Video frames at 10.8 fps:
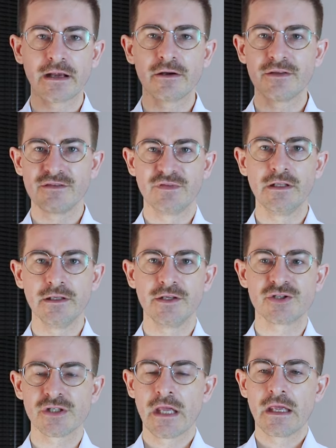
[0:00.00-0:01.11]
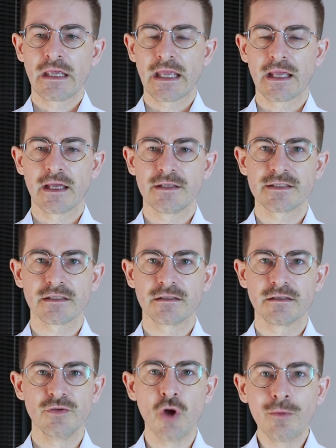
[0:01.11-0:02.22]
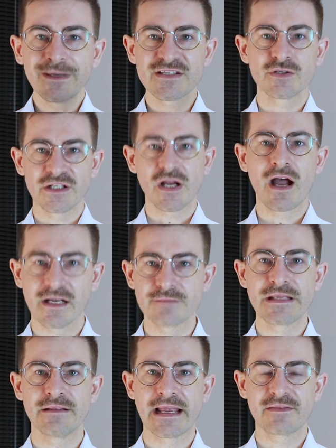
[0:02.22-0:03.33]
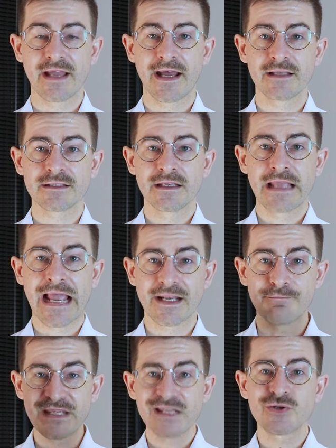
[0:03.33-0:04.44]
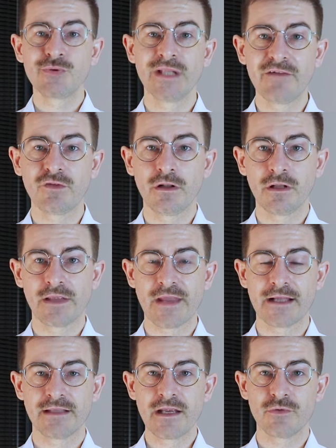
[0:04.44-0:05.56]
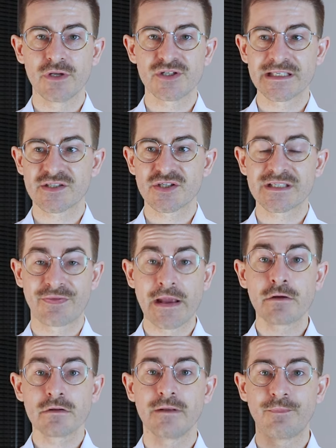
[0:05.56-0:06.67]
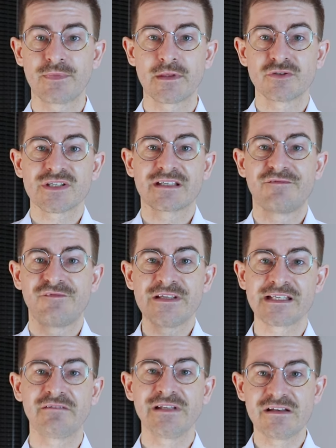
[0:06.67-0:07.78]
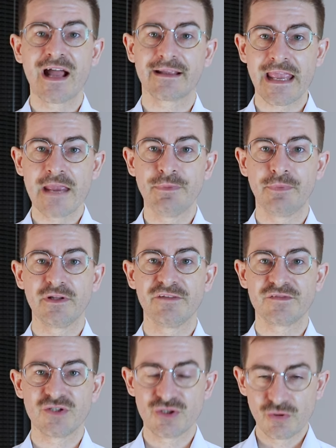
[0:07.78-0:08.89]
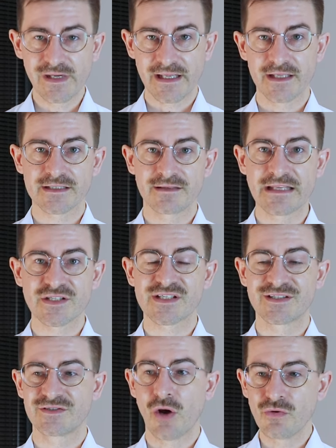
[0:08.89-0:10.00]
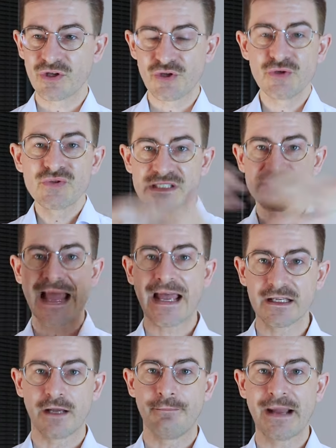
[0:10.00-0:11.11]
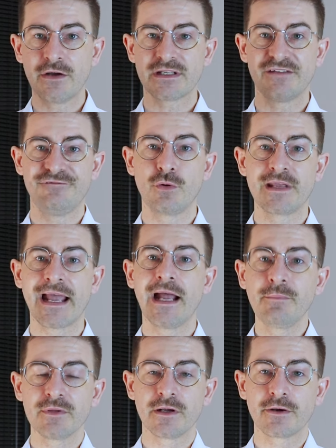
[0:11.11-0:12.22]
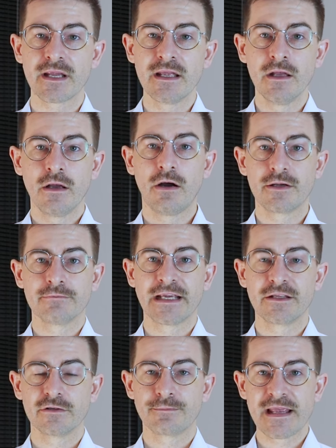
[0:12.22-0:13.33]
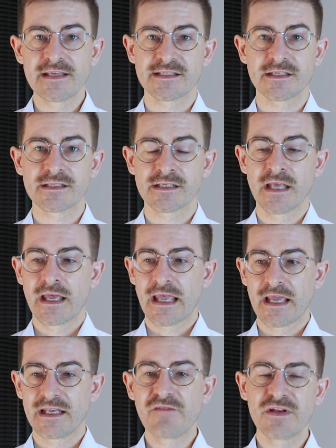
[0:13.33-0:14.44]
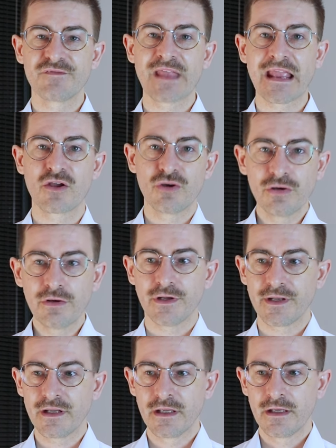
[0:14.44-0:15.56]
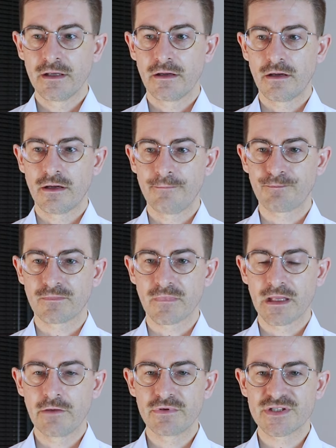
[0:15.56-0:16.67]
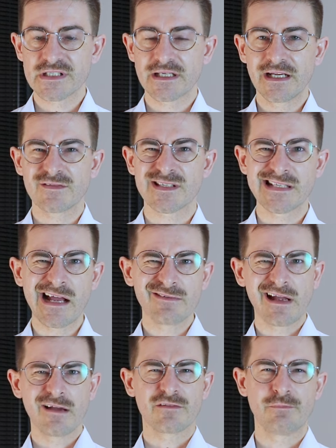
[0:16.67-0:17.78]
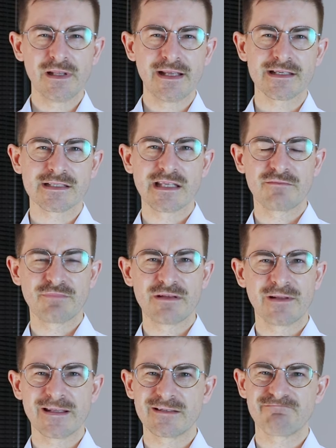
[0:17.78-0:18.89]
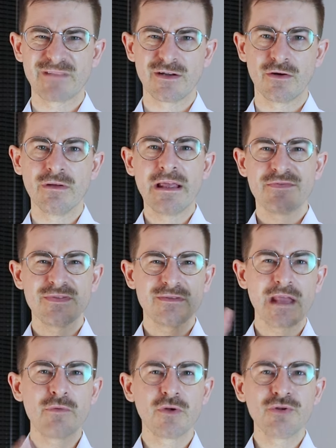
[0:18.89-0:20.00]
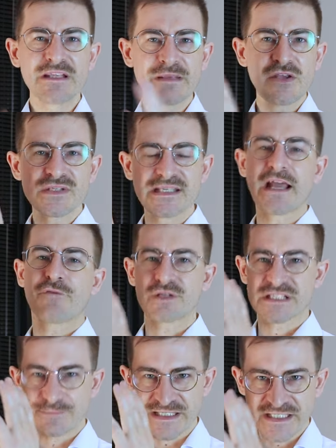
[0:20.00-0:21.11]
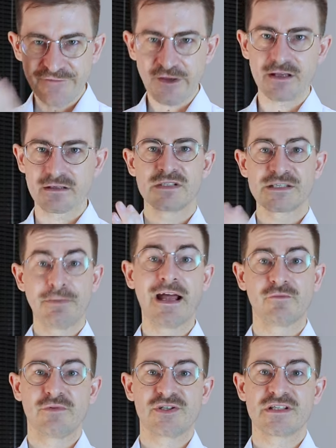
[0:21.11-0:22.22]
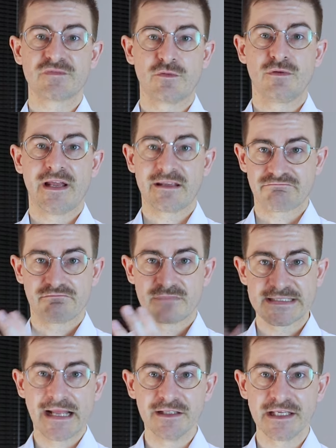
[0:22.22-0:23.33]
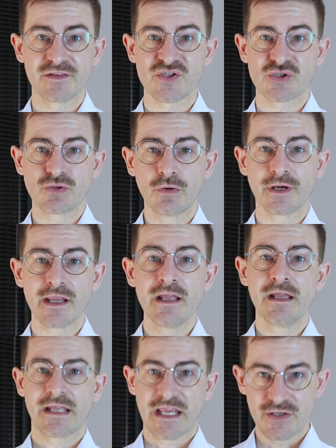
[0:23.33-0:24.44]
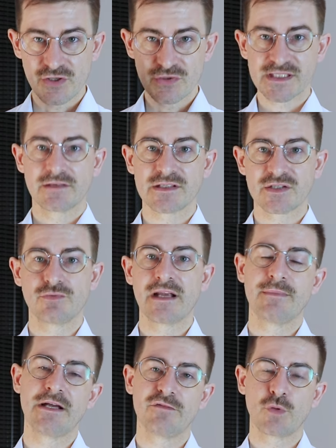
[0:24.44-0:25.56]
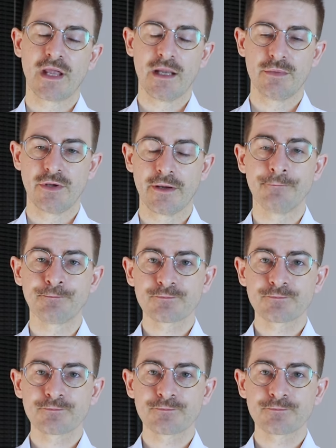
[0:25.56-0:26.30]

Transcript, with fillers: there in the village and nobody's going to talk to me like that at a B2 level in that language. It's just they're they're just physically not capable of doing it. They just don't use that amount of vocabulary on a regular basis and even if they could, um, it would just kind of sound out of place. They'd be like, you know, they would only be using that for a specific spot, which is for like telling the story and using this great amount of vocabulary.